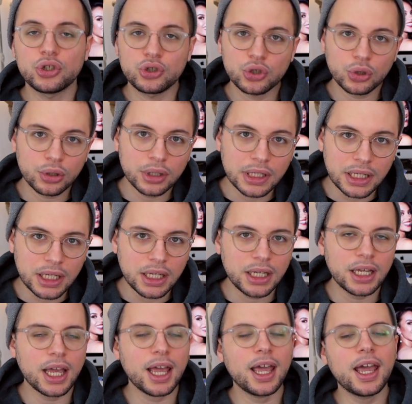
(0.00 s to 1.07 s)

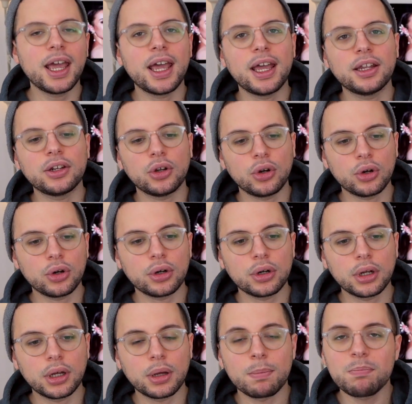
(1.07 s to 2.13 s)
journey and
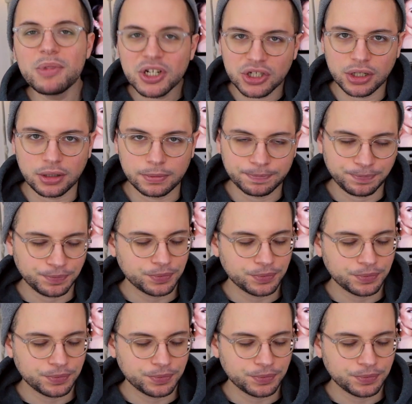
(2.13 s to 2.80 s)
her mission.